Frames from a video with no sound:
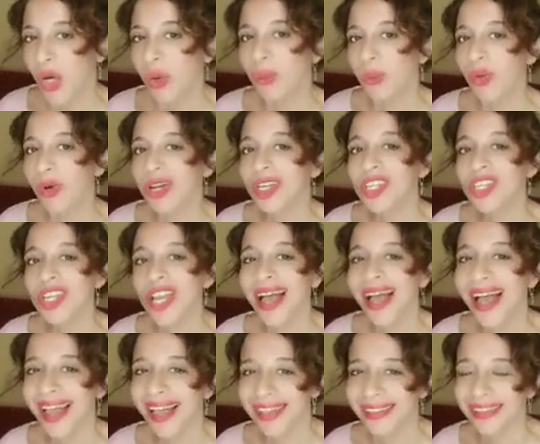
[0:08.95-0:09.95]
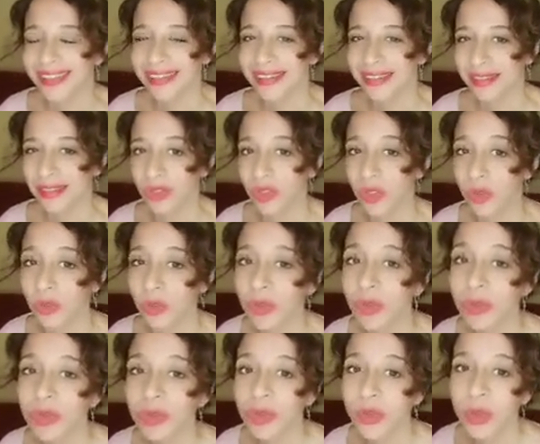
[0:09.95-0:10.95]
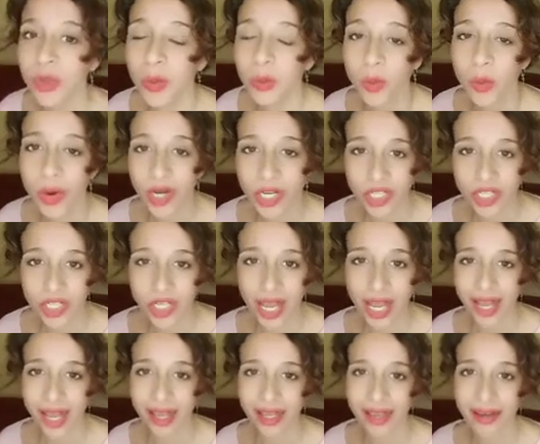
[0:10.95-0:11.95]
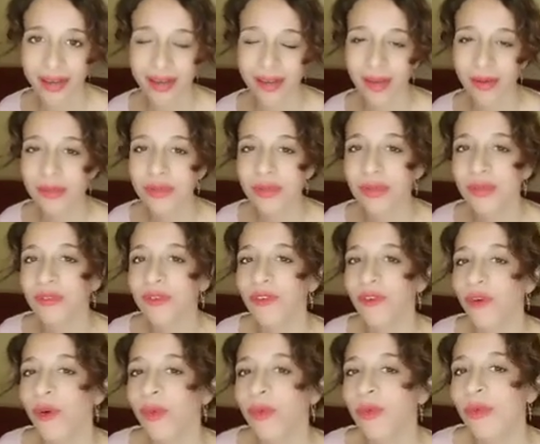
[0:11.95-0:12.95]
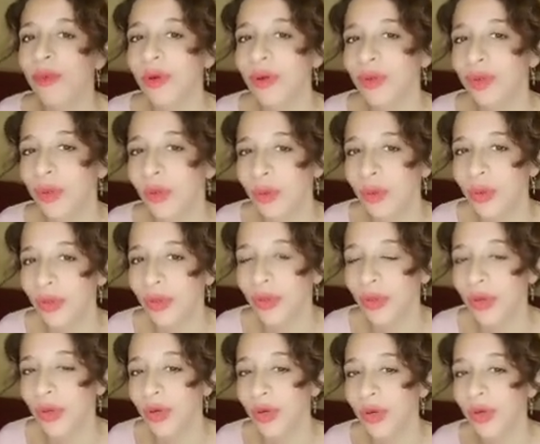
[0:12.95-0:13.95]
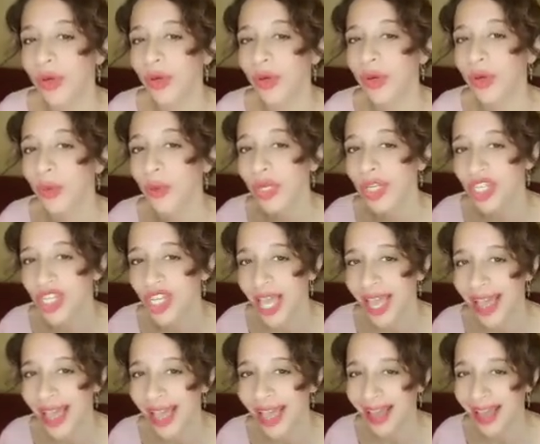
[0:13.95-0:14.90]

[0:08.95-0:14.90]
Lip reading: Muwashahat, the word muwashah comes from the word wishah.